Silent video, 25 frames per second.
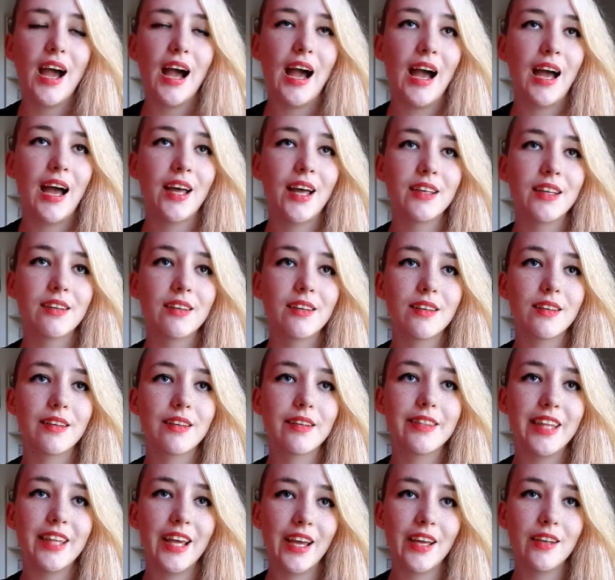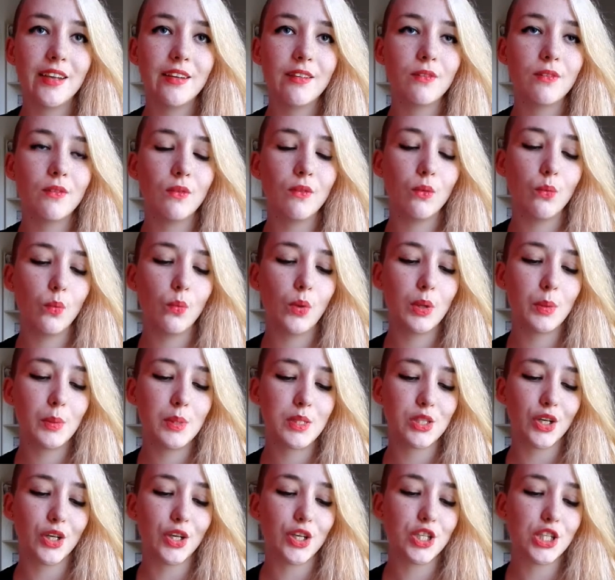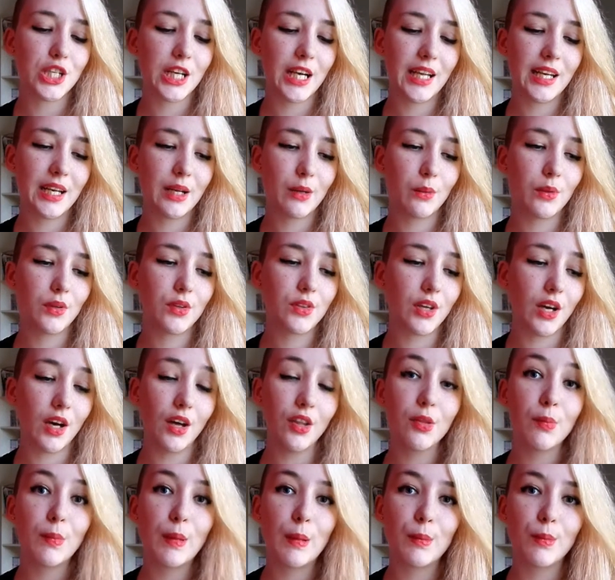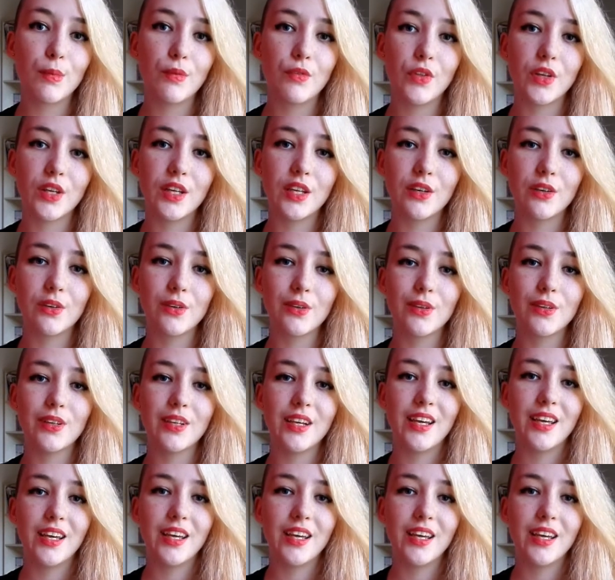And then when we started chatting with the other member of the guild,